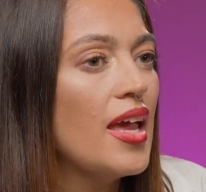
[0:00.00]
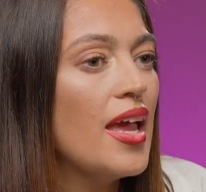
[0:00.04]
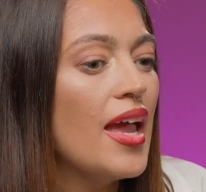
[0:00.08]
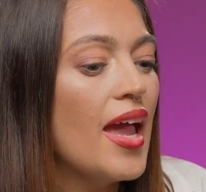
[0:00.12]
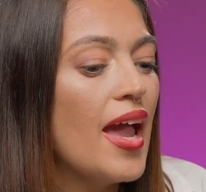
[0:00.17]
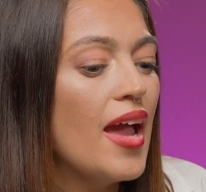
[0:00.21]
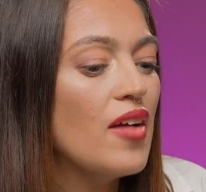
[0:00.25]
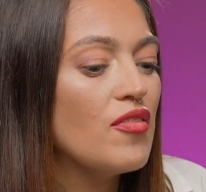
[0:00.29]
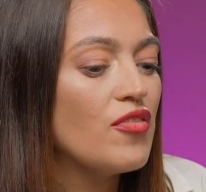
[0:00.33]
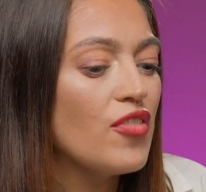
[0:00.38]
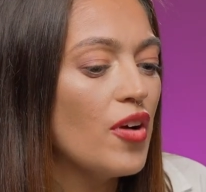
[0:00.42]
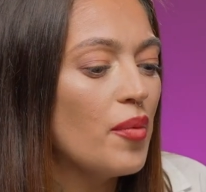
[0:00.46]

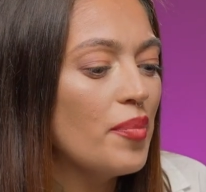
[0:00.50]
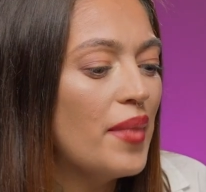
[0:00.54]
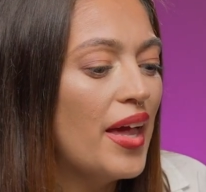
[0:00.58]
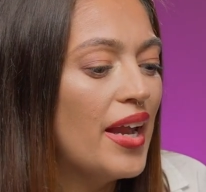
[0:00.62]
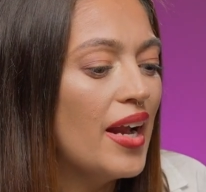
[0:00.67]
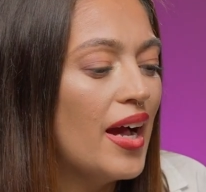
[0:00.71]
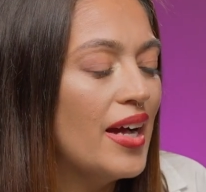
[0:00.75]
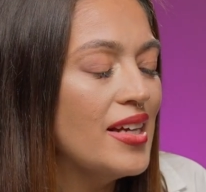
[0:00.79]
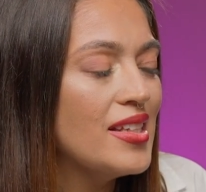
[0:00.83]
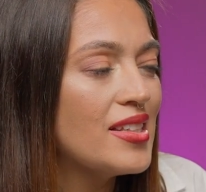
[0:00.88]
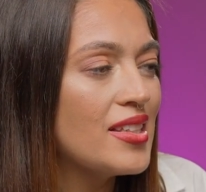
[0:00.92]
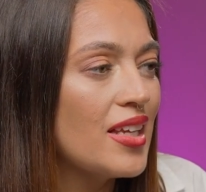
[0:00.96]
and from that
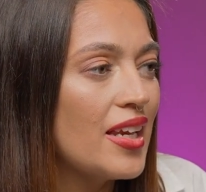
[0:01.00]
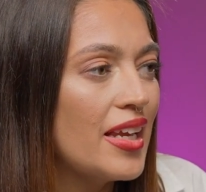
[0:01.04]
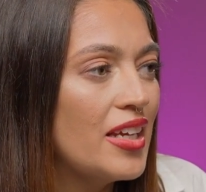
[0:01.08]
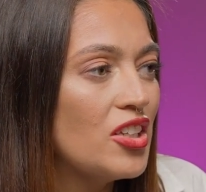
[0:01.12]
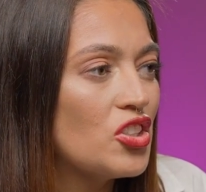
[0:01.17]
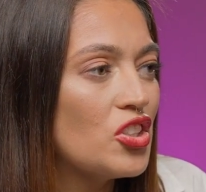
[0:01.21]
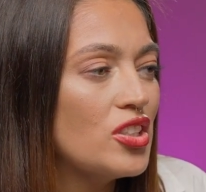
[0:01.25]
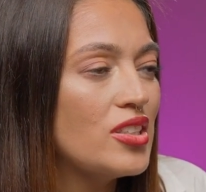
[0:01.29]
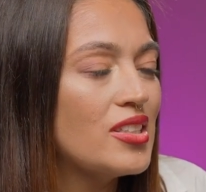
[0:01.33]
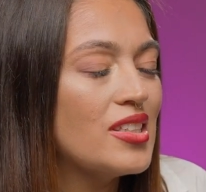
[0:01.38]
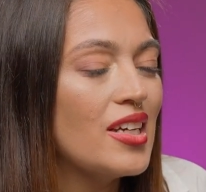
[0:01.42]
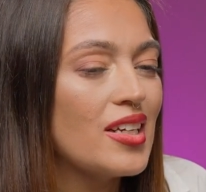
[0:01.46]

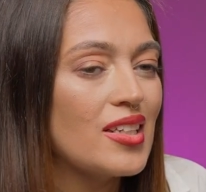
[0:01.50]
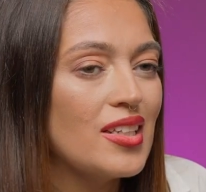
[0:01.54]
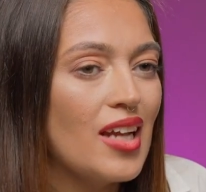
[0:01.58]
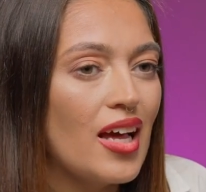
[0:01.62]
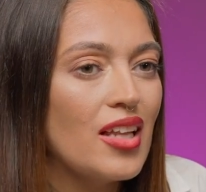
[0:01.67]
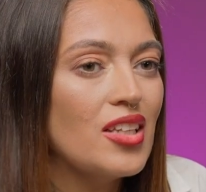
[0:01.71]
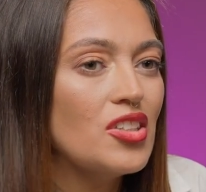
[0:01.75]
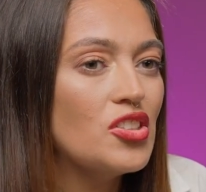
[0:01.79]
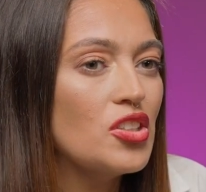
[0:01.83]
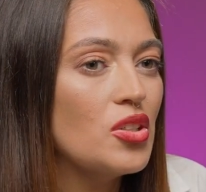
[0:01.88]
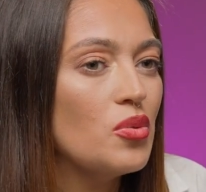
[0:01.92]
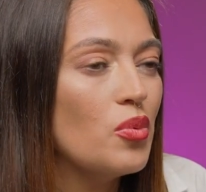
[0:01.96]
isolation,
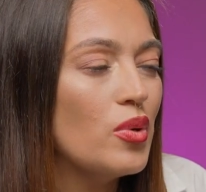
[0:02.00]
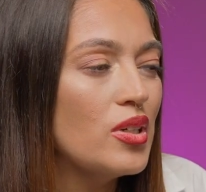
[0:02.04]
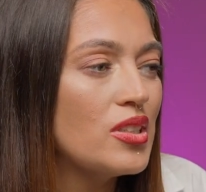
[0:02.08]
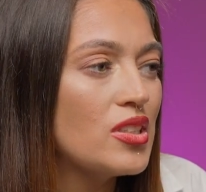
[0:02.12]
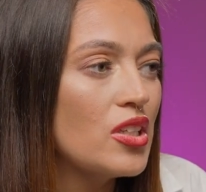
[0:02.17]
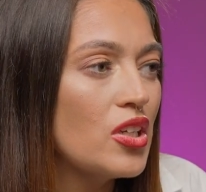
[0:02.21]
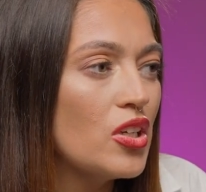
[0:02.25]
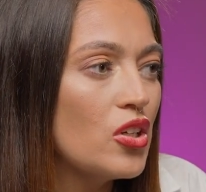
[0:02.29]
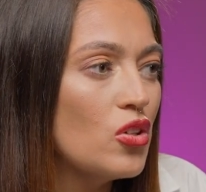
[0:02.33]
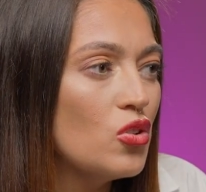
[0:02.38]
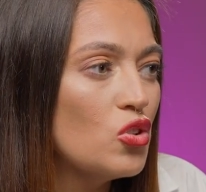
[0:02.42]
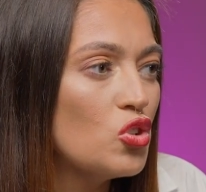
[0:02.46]
technology was
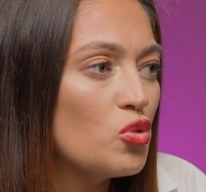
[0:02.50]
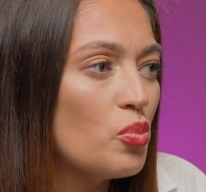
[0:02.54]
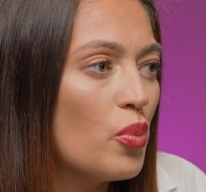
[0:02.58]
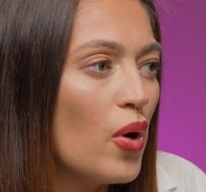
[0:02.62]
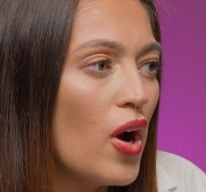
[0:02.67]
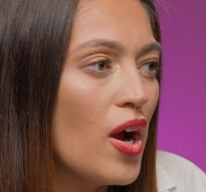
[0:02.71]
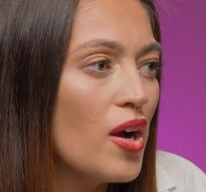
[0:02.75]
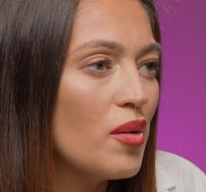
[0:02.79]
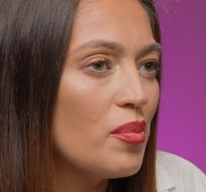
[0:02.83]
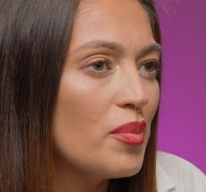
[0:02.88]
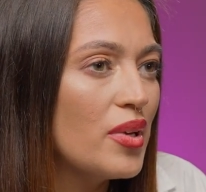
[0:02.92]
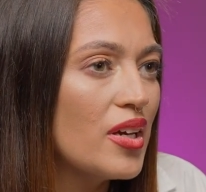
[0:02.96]
a huge
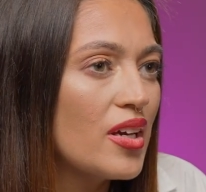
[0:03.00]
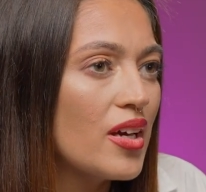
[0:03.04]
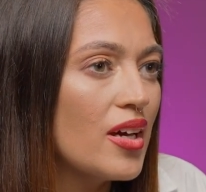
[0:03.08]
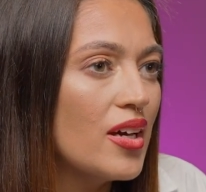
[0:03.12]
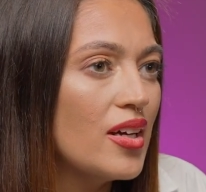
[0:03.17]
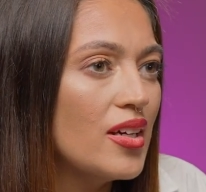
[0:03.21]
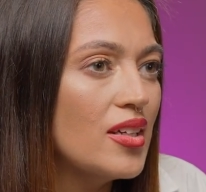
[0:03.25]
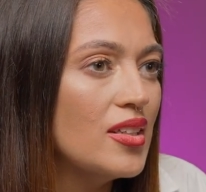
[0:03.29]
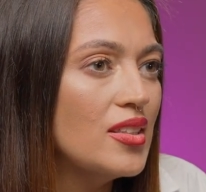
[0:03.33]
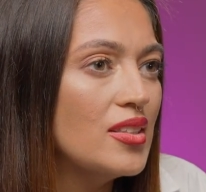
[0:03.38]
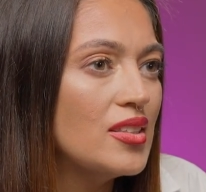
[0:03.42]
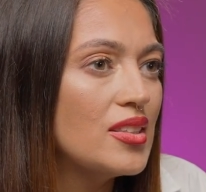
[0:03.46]
part
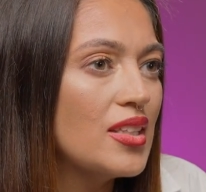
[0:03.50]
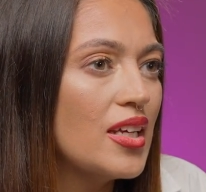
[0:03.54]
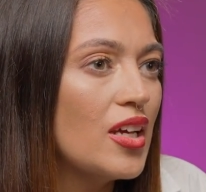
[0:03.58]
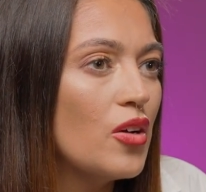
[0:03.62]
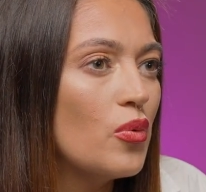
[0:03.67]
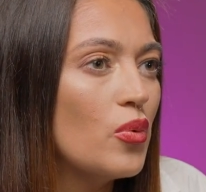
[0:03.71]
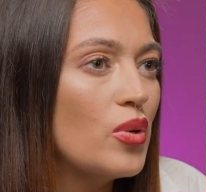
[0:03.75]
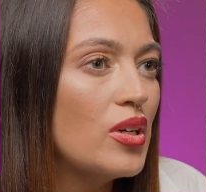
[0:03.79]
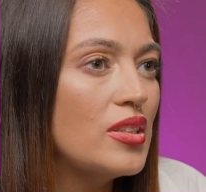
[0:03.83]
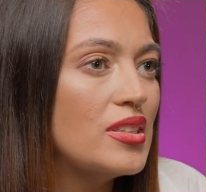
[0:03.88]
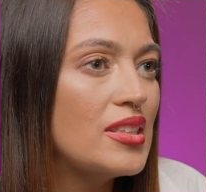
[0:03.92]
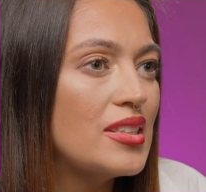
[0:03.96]
because
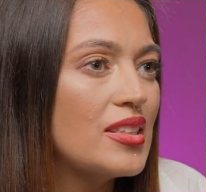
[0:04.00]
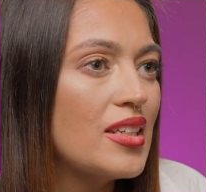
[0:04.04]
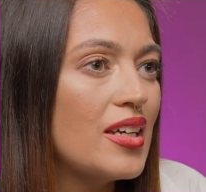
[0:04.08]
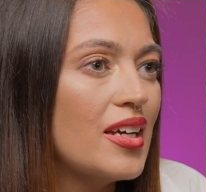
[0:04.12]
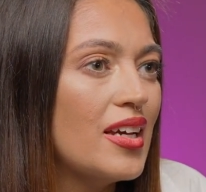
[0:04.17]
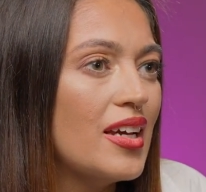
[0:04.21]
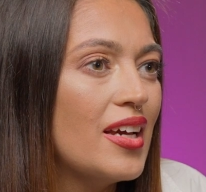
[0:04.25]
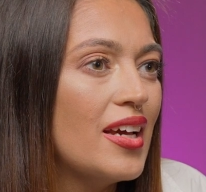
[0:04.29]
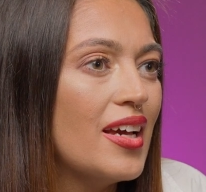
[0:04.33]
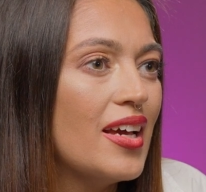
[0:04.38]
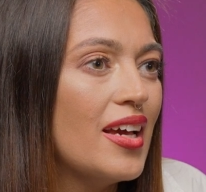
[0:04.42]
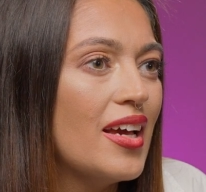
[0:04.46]

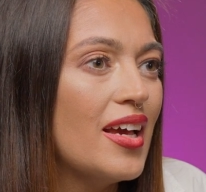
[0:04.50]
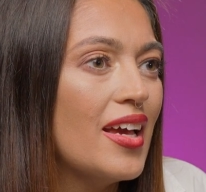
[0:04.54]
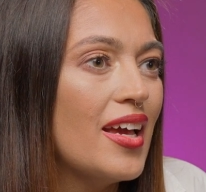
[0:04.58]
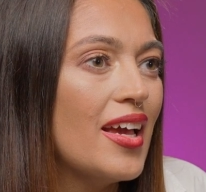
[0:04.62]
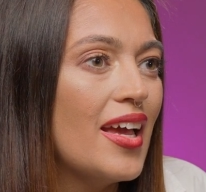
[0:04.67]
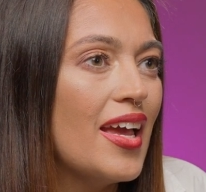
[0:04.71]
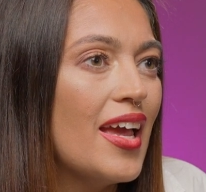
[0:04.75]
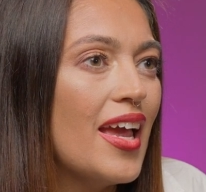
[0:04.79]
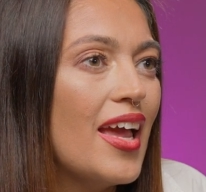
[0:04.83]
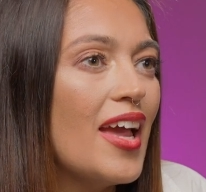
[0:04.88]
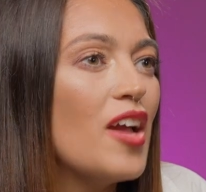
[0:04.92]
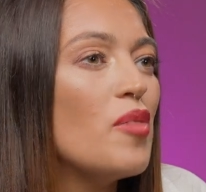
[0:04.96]

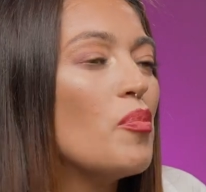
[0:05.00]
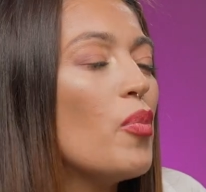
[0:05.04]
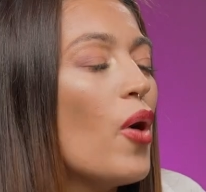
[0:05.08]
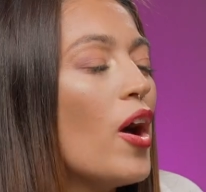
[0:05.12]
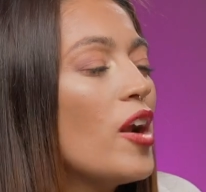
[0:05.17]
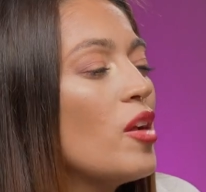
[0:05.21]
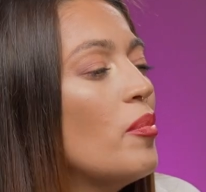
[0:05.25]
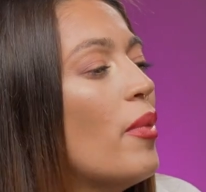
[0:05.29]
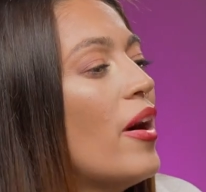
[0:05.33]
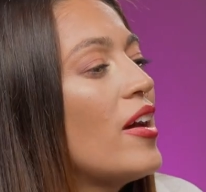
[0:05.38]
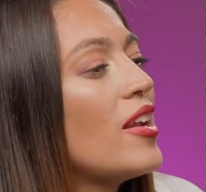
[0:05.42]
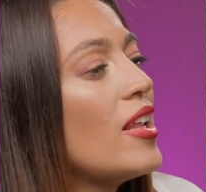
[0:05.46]
it
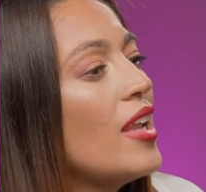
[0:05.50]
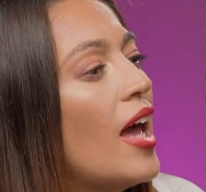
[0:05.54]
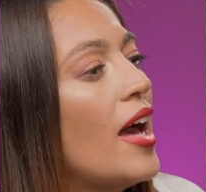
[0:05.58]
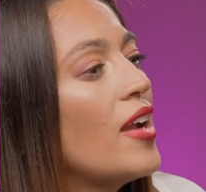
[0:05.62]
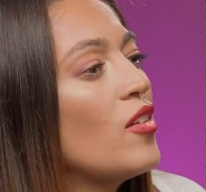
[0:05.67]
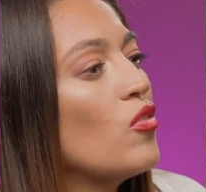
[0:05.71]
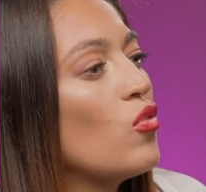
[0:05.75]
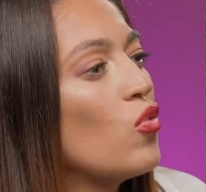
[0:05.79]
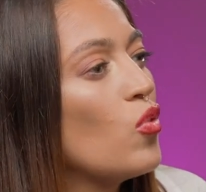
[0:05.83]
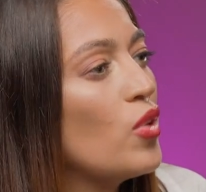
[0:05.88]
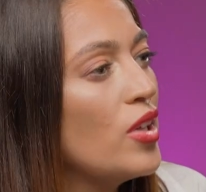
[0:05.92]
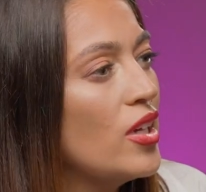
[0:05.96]
brought about a lot
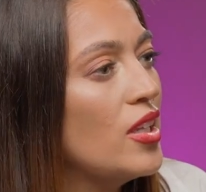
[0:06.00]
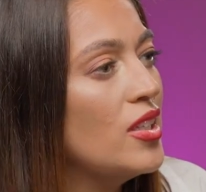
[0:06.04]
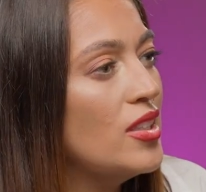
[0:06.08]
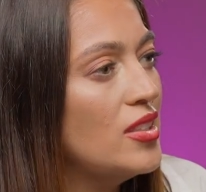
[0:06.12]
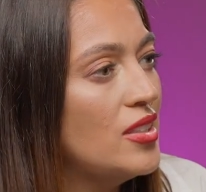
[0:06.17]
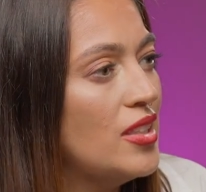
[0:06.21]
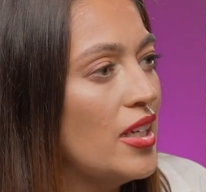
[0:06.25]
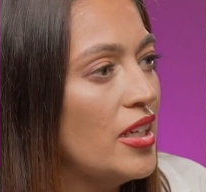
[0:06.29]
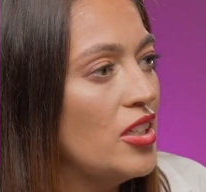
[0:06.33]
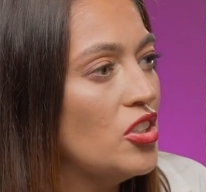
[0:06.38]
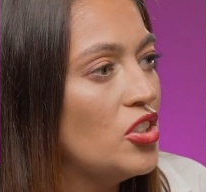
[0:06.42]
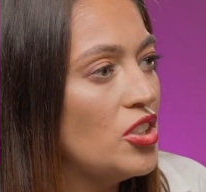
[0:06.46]
of
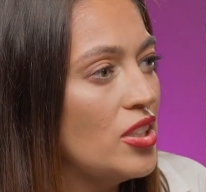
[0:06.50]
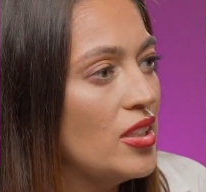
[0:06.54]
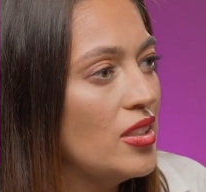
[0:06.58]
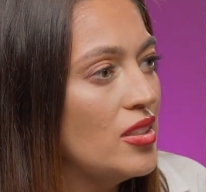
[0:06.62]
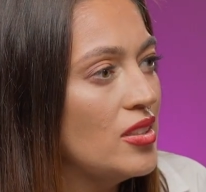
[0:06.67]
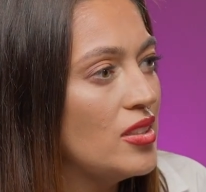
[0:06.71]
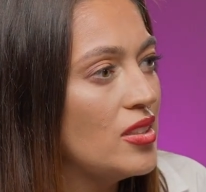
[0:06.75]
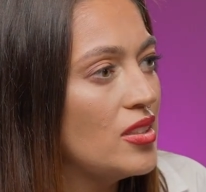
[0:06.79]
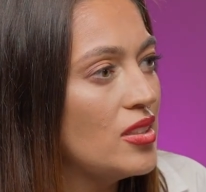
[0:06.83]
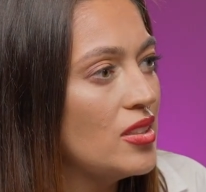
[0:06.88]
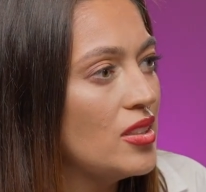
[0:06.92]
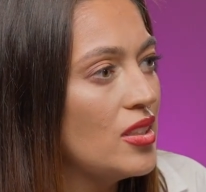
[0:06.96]

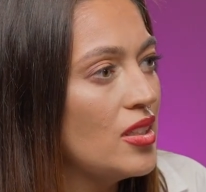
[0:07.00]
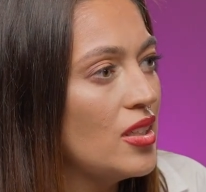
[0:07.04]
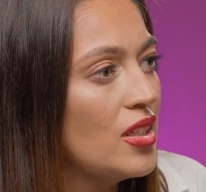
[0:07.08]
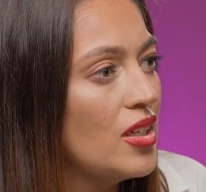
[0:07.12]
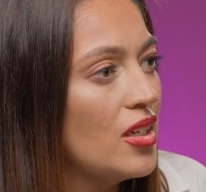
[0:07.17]
realizations.